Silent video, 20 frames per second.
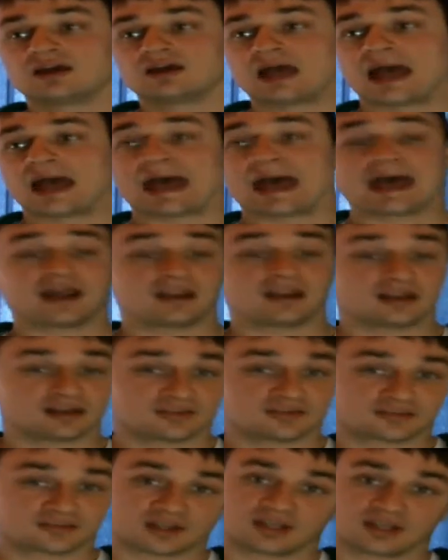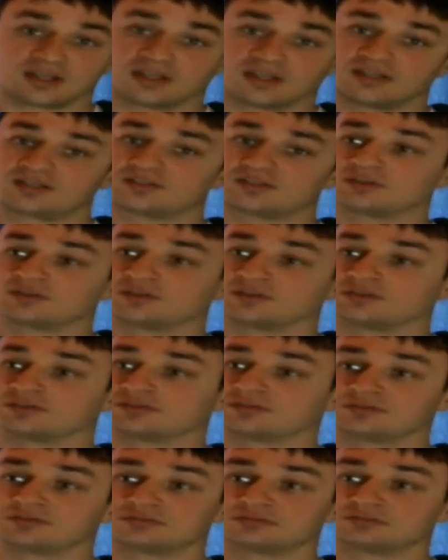adding a stage or
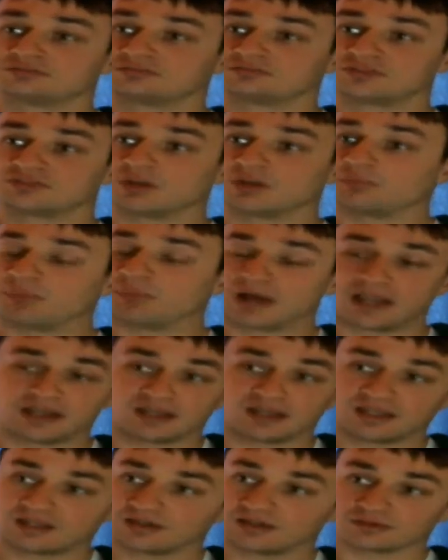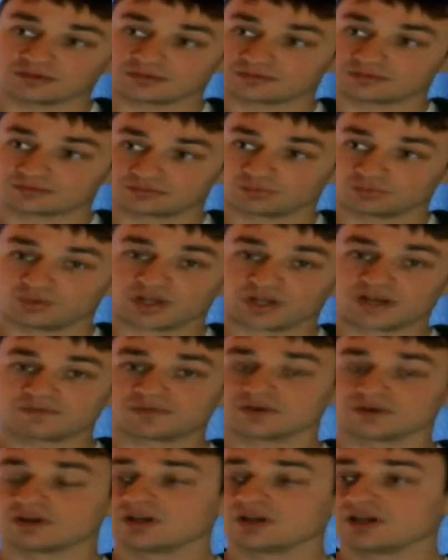combining or
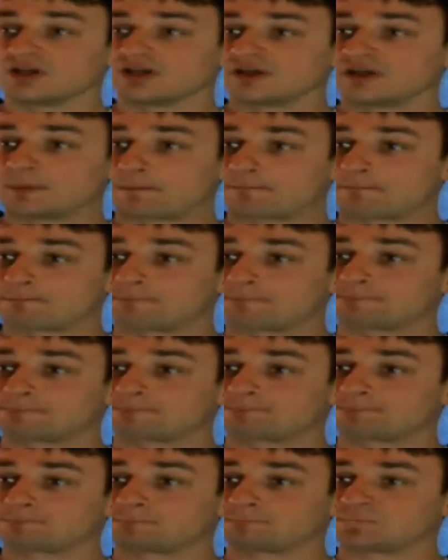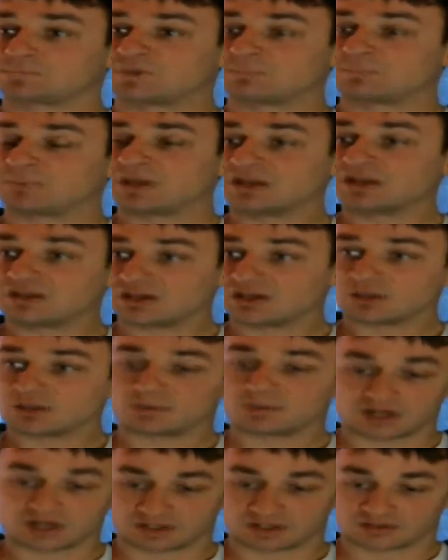whatever, depending
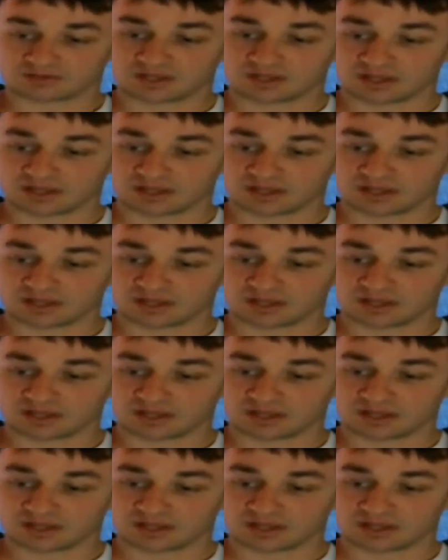upon